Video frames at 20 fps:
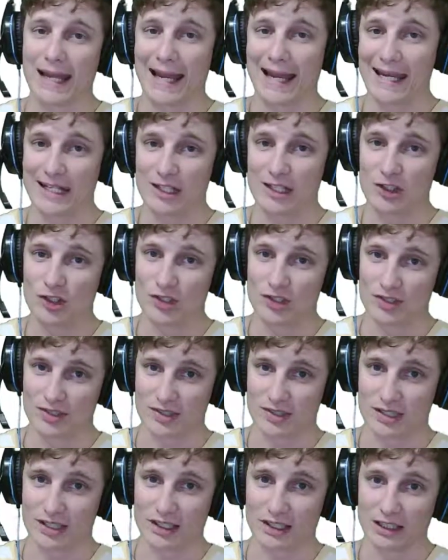agency
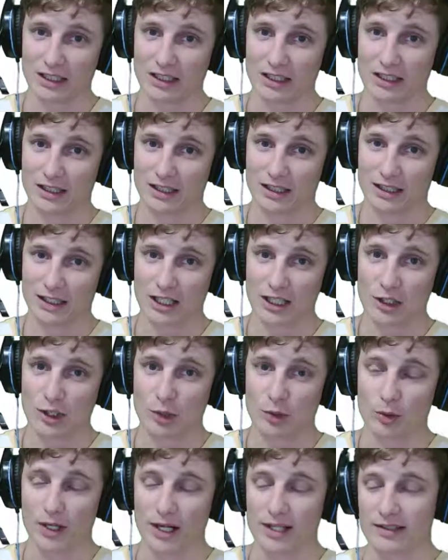can
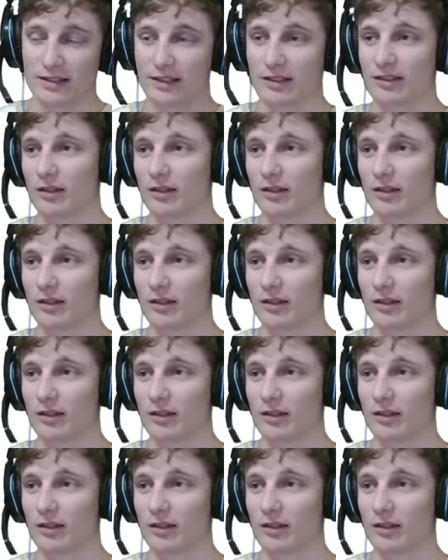notarize it.